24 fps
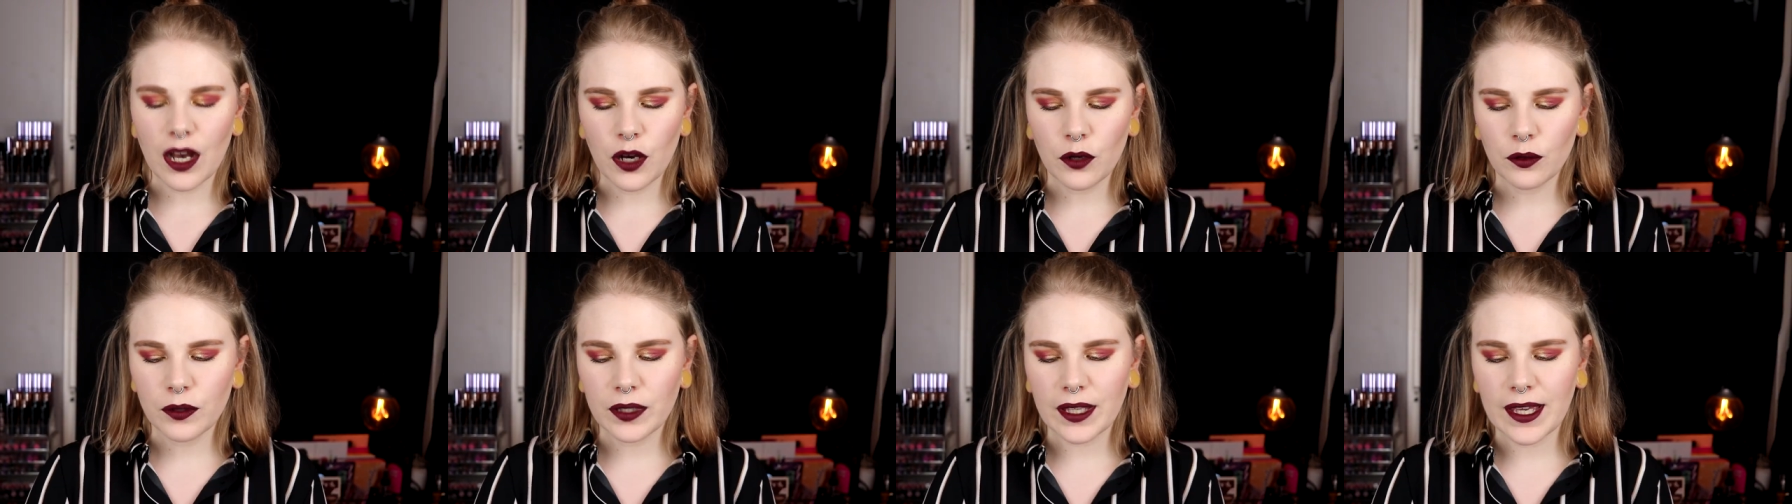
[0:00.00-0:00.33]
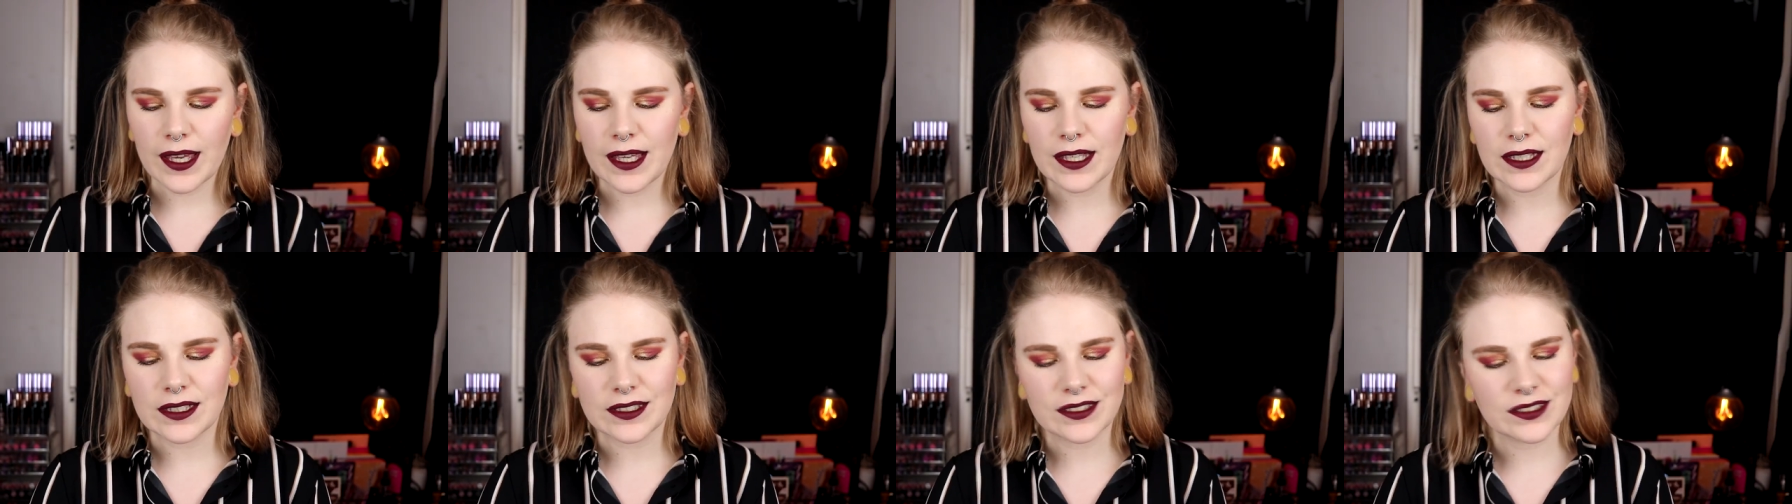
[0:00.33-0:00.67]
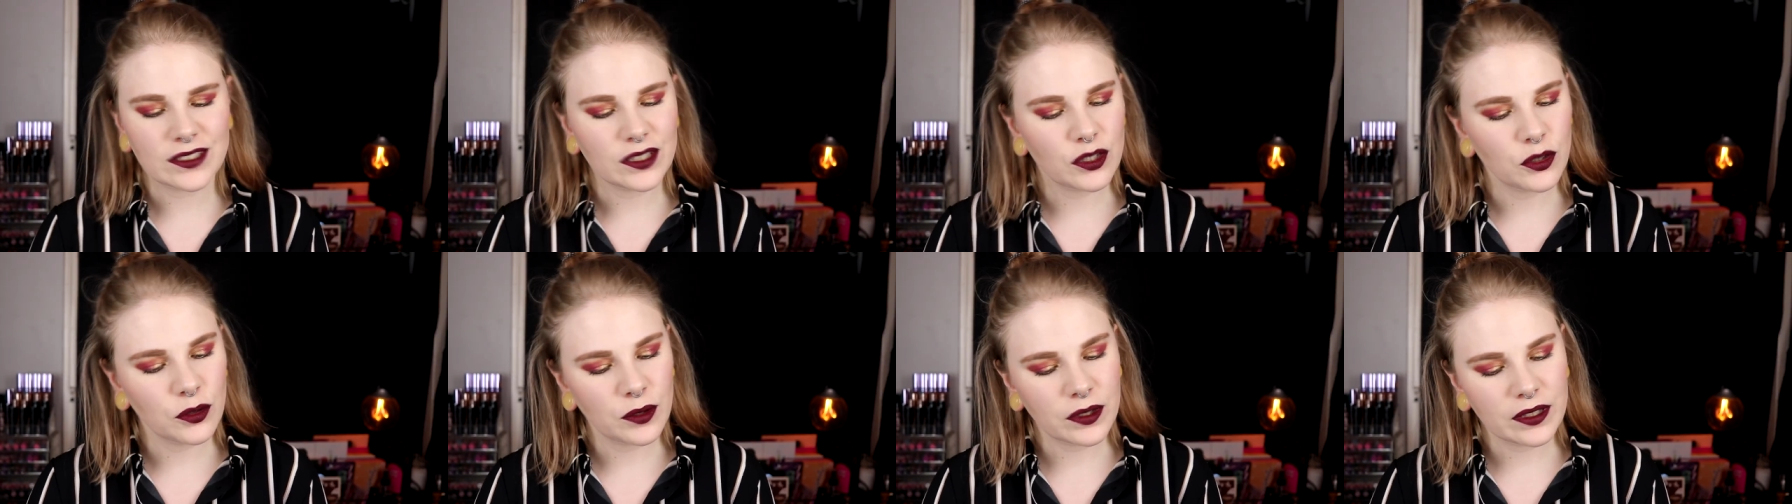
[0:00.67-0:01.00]
Okay,
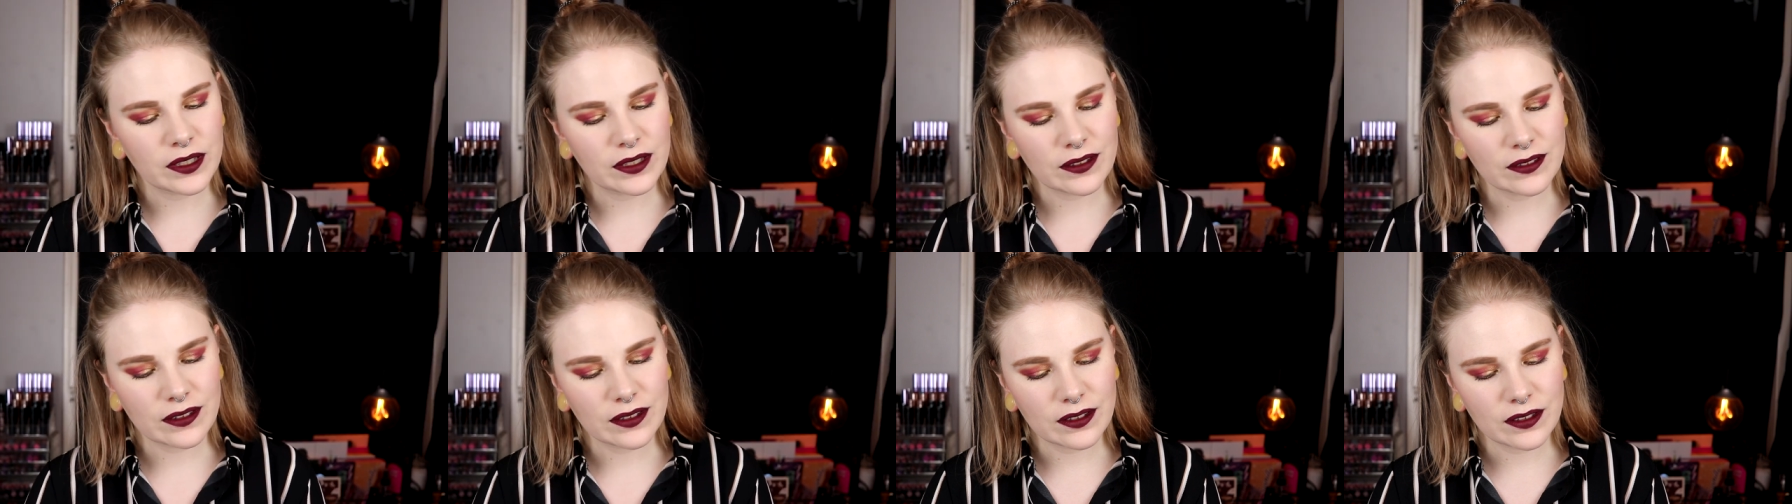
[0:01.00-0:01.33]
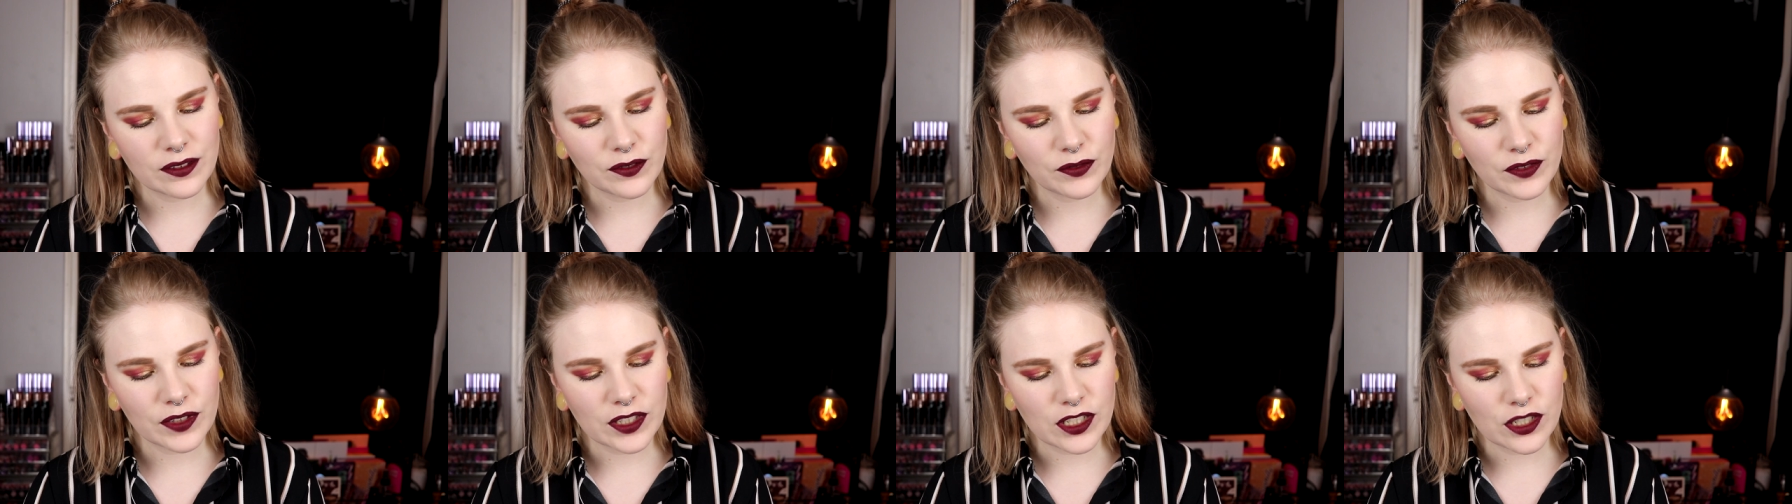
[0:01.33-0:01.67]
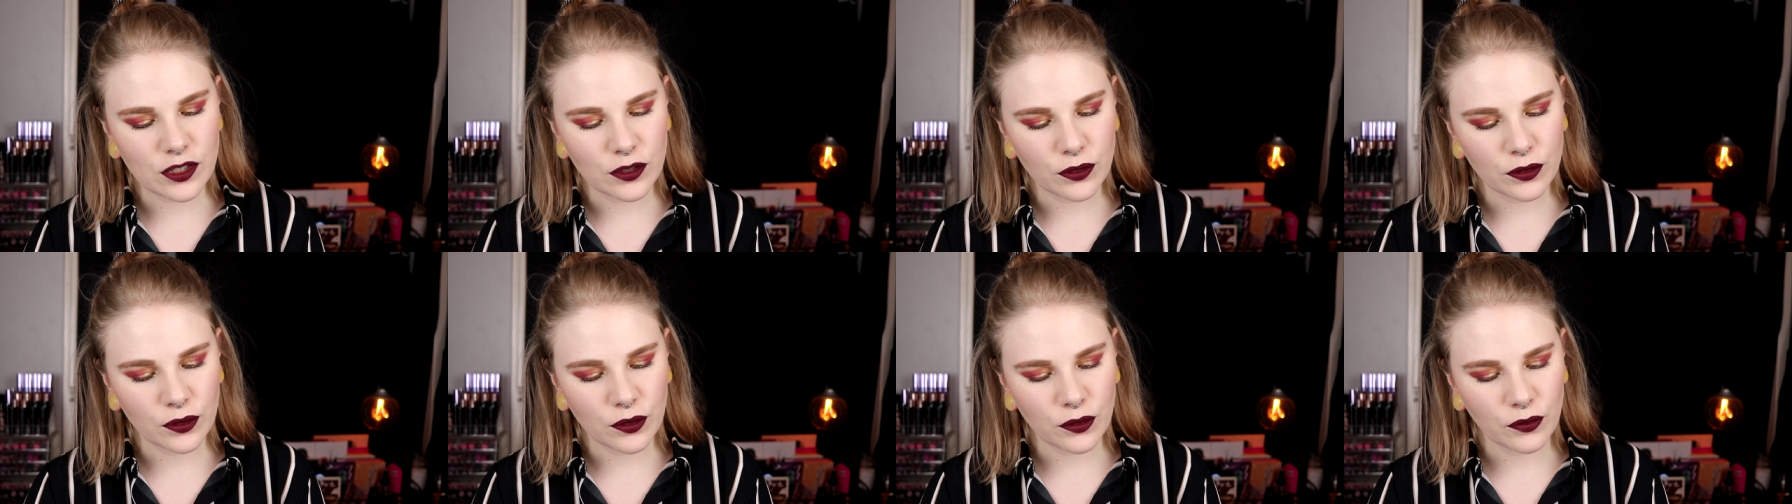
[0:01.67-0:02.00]
so this is the
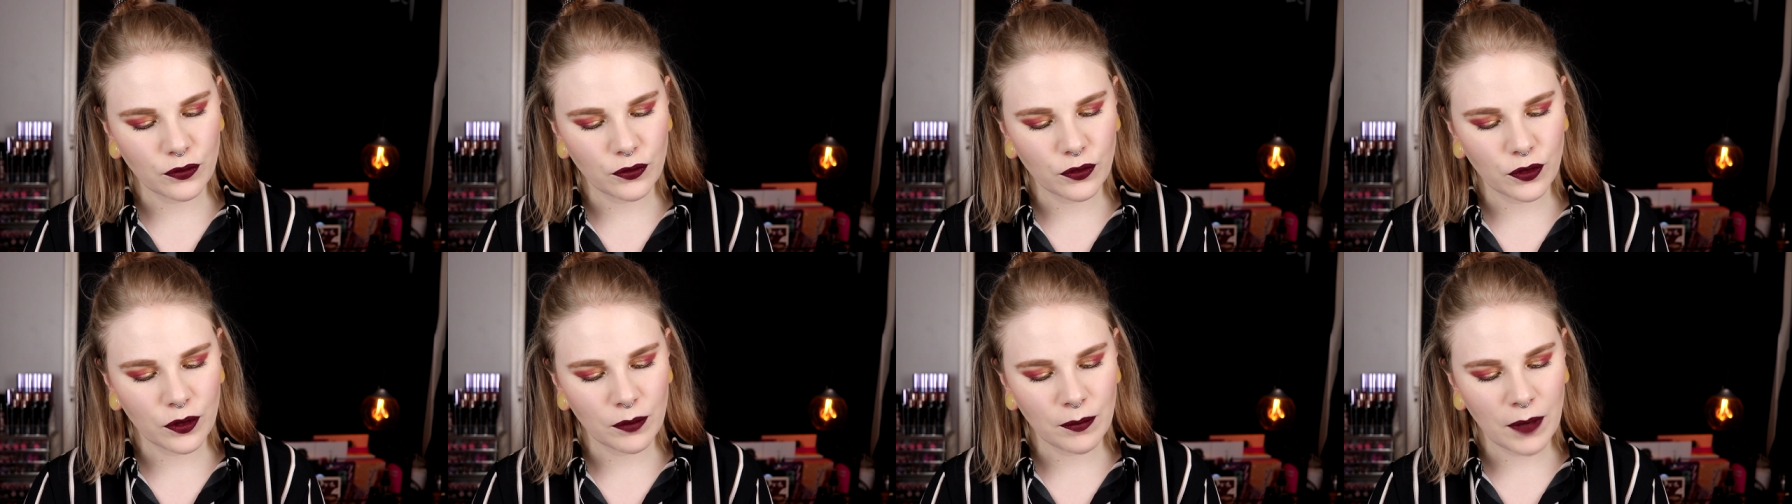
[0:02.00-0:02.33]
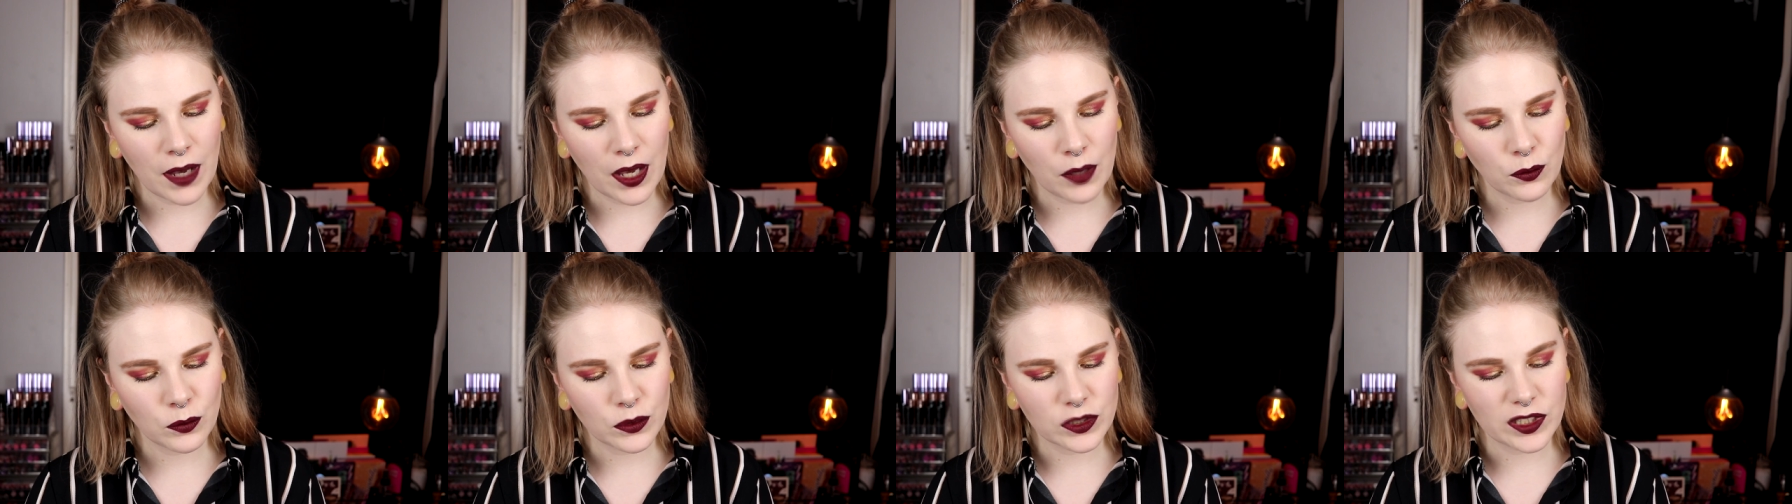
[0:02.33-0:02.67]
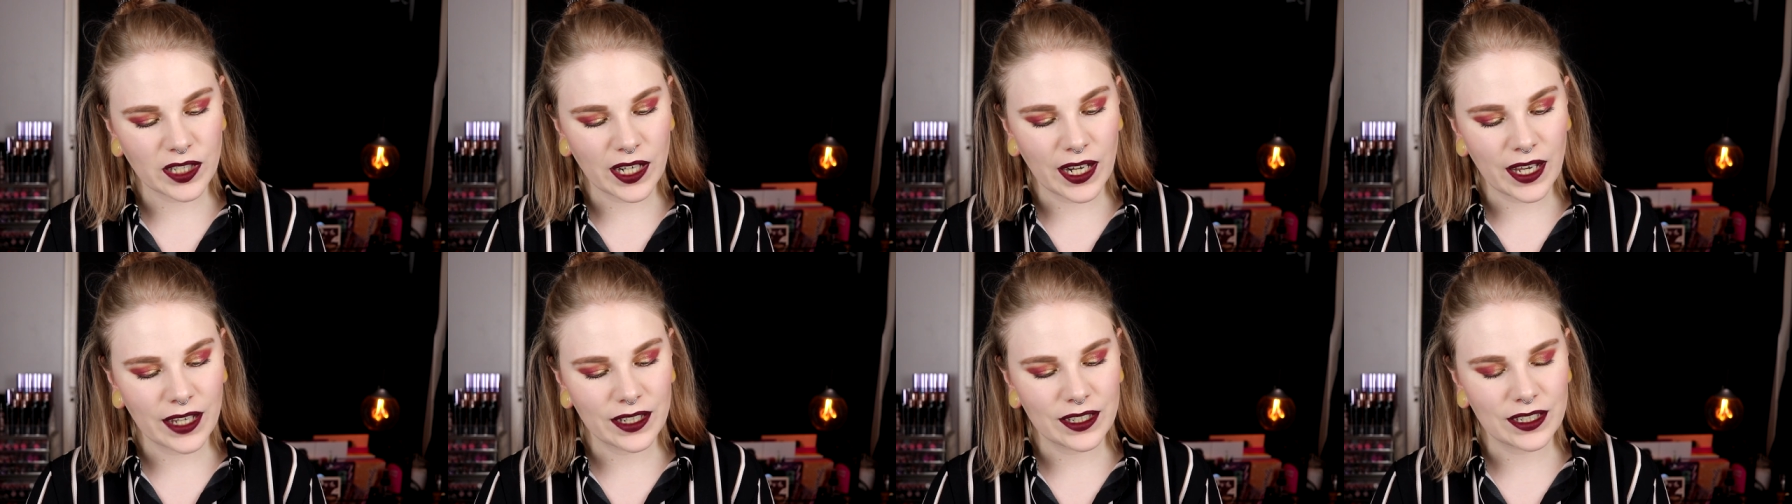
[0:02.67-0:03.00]
finished look for my wash
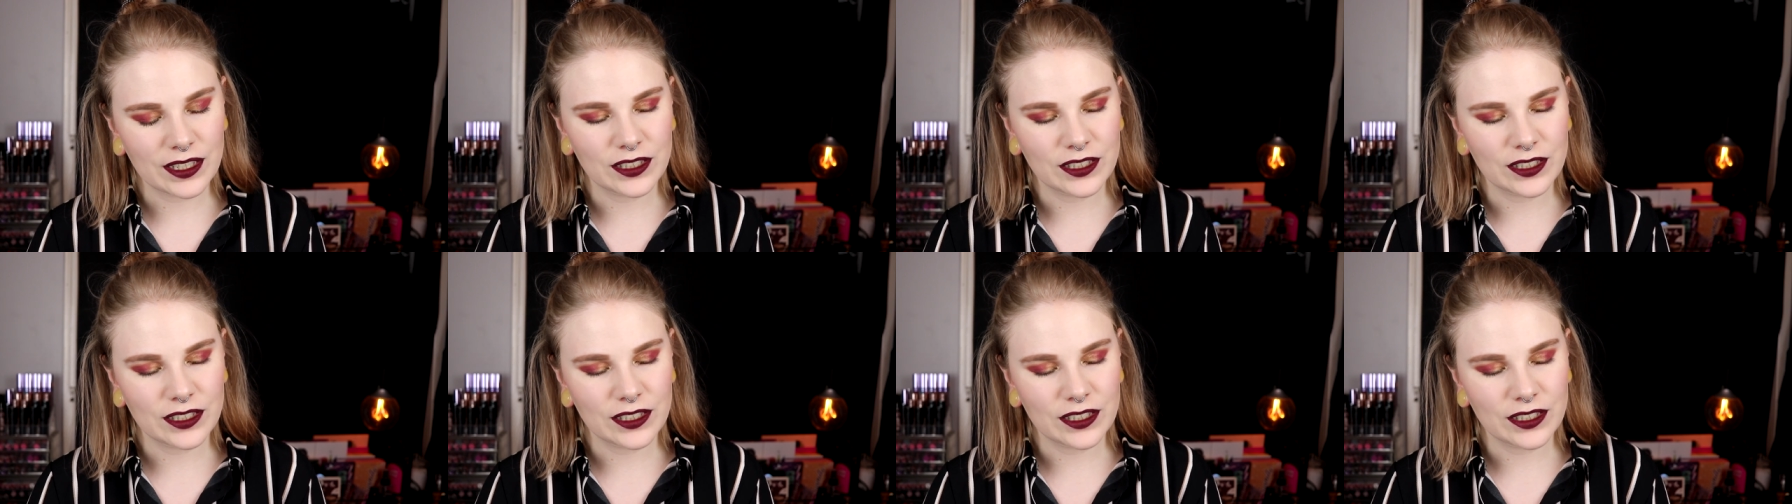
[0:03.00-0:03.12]
line.